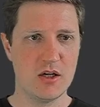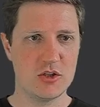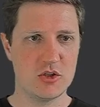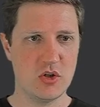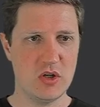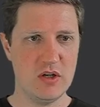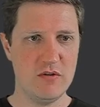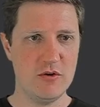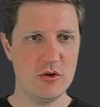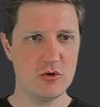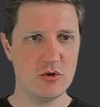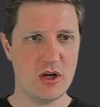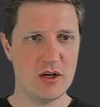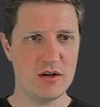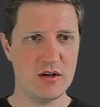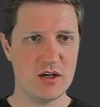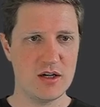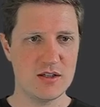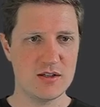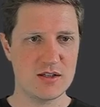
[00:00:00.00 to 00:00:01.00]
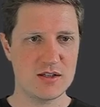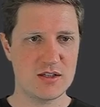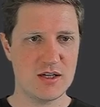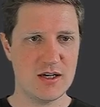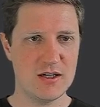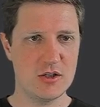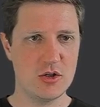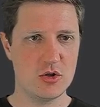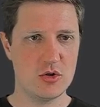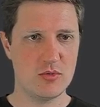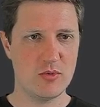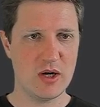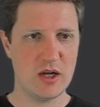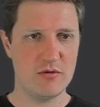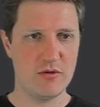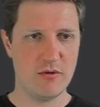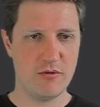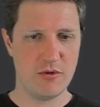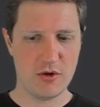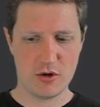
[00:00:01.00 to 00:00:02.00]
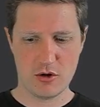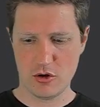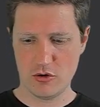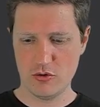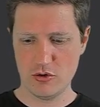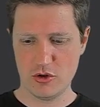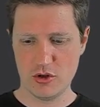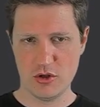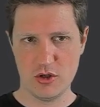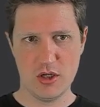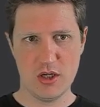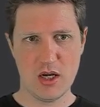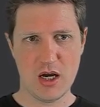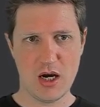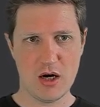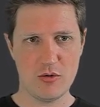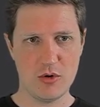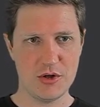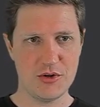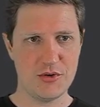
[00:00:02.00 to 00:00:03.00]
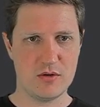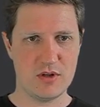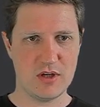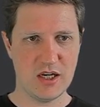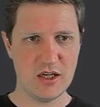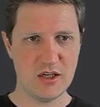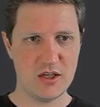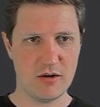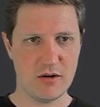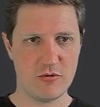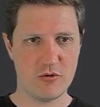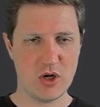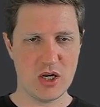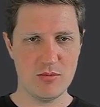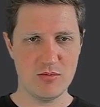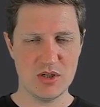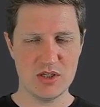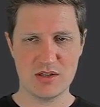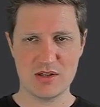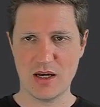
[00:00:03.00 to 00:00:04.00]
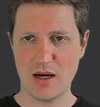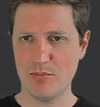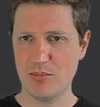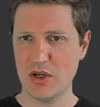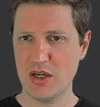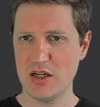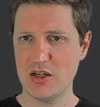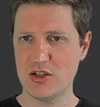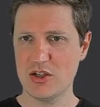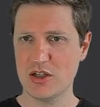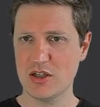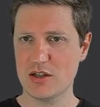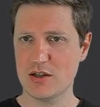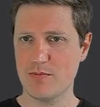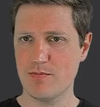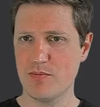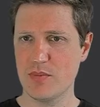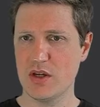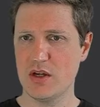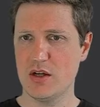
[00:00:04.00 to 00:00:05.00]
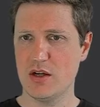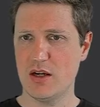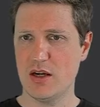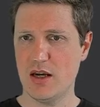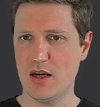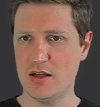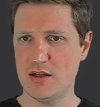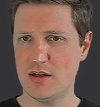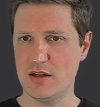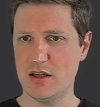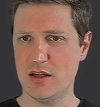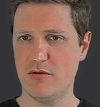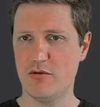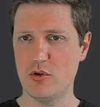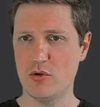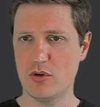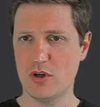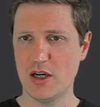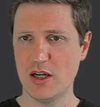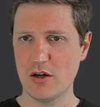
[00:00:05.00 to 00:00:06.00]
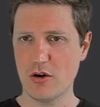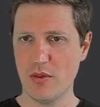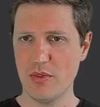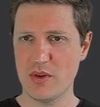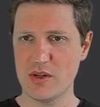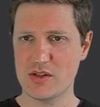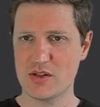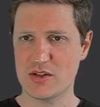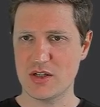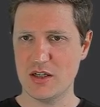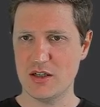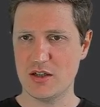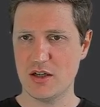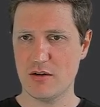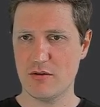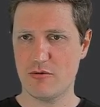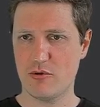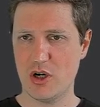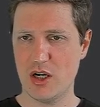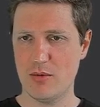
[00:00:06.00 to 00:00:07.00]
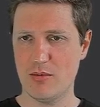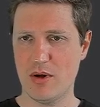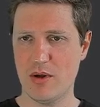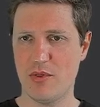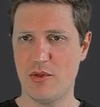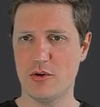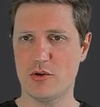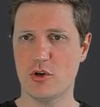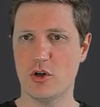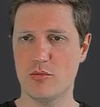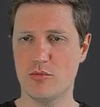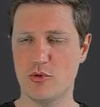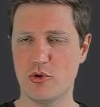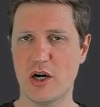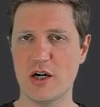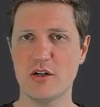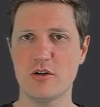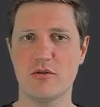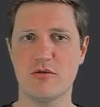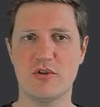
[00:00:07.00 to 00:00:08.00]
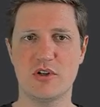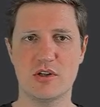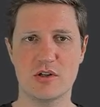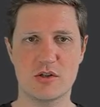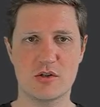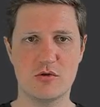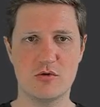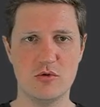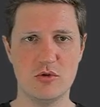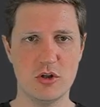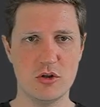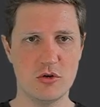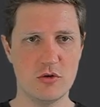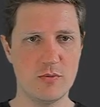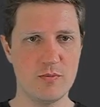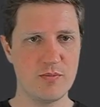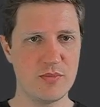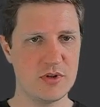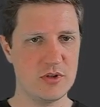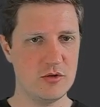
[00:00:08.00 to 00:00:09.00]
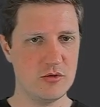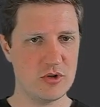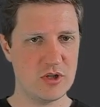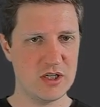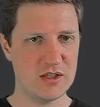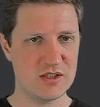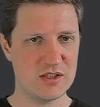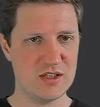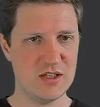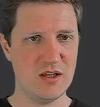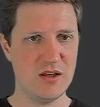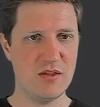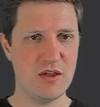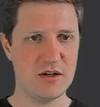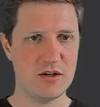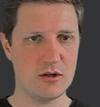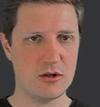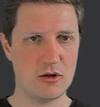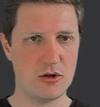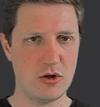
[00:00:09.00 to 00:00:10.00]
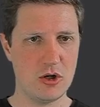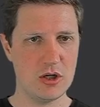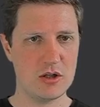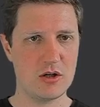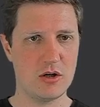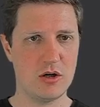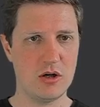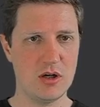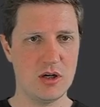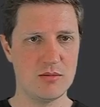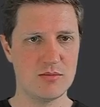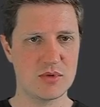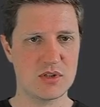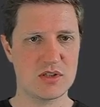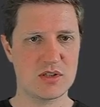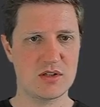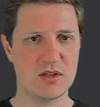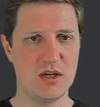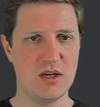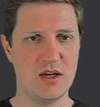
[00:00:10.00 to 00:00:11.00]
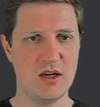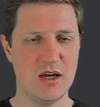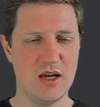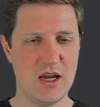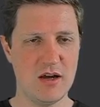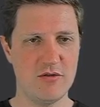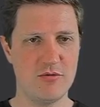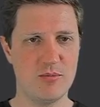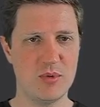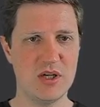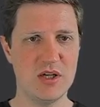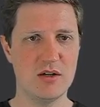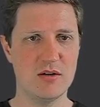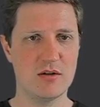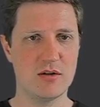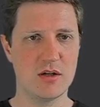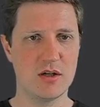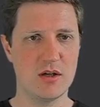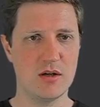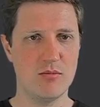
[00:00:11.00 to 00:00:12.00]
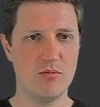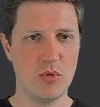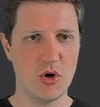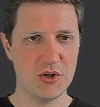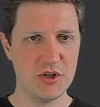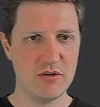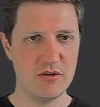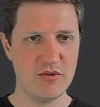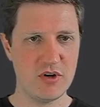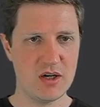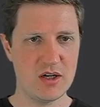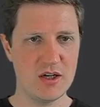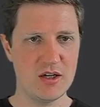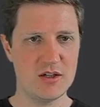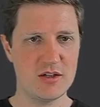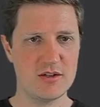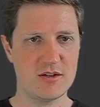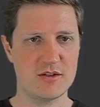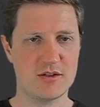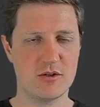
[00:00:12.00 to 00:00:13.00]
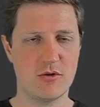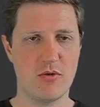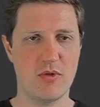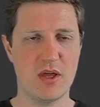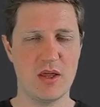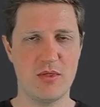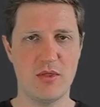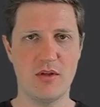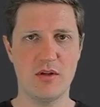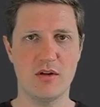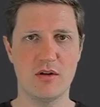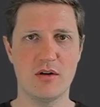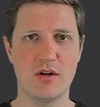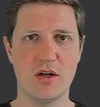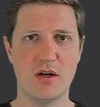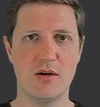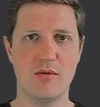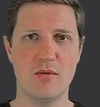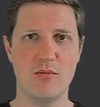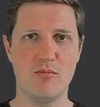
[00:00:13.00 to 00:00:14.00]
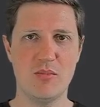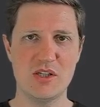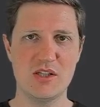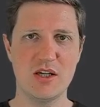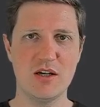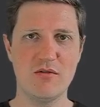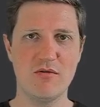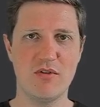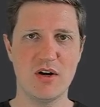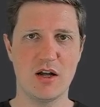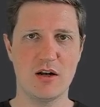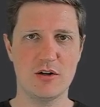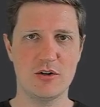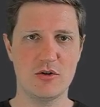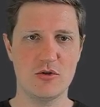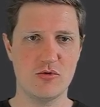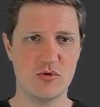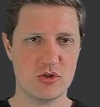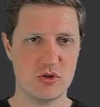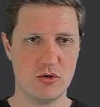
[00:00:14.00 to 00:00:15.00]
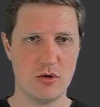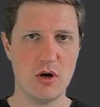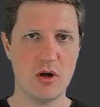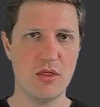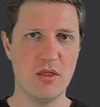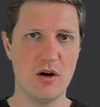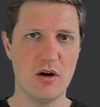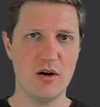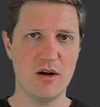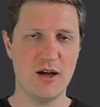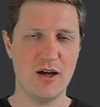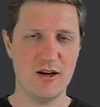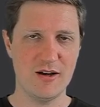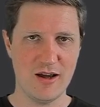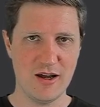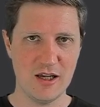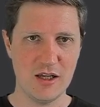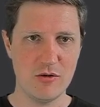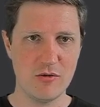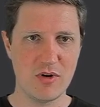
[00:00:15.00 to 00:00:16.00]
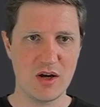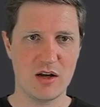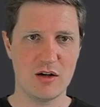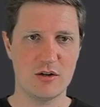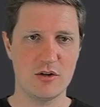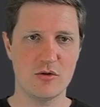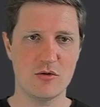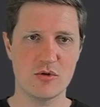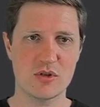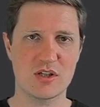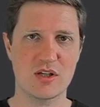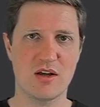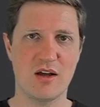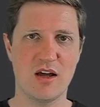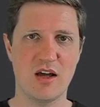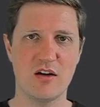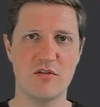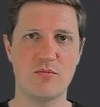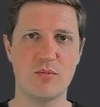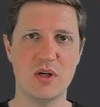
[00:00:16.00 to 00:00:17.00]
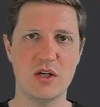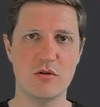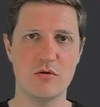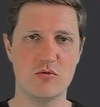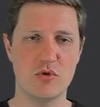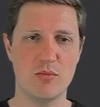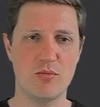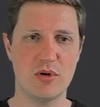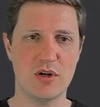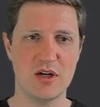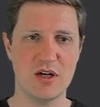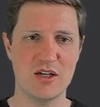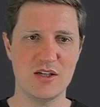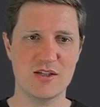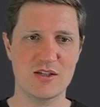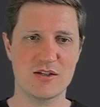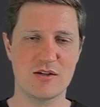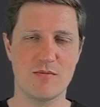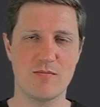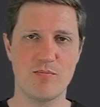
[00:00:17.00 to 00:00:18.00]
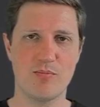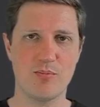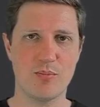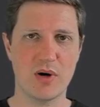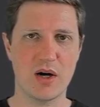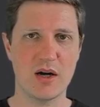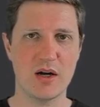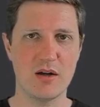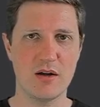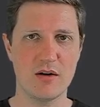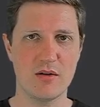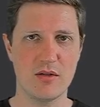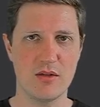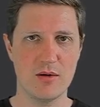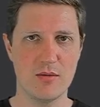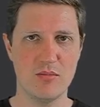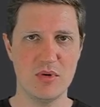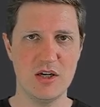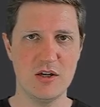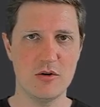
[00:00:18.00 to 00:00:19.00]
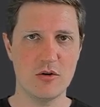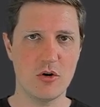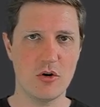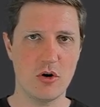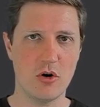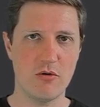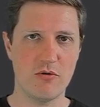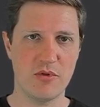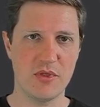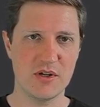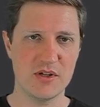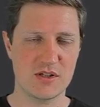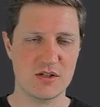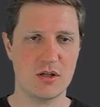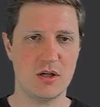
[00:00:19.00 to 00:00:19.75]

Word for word: So if you run lines 10 to 12 of the code, our data frame is updated. And if you click on this data frame at the top right of RStudio, you can see that all columns have been modified so that the missing values or the NA values have been replaced by the mean of this